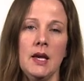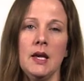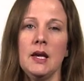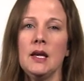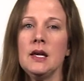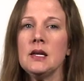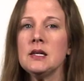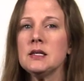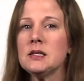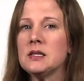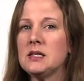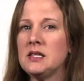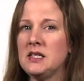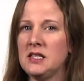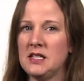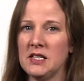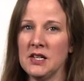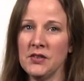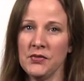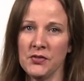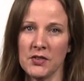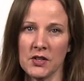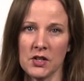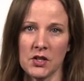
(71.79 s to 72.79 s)
It is
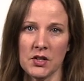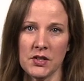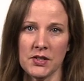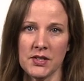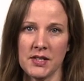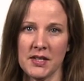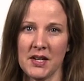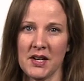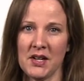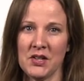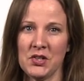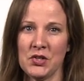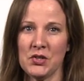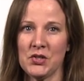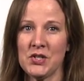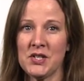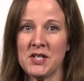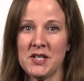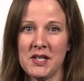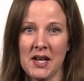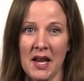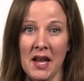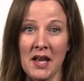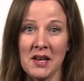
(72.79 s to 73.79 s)
difficult to
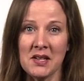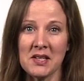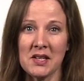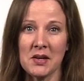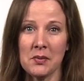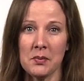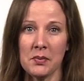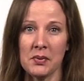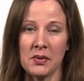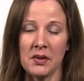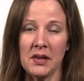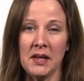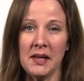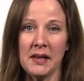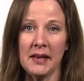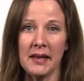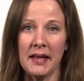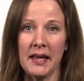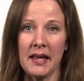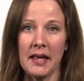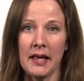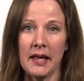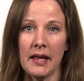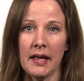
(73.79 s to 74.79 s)
understand
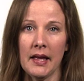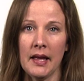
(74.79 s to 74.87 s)
completely.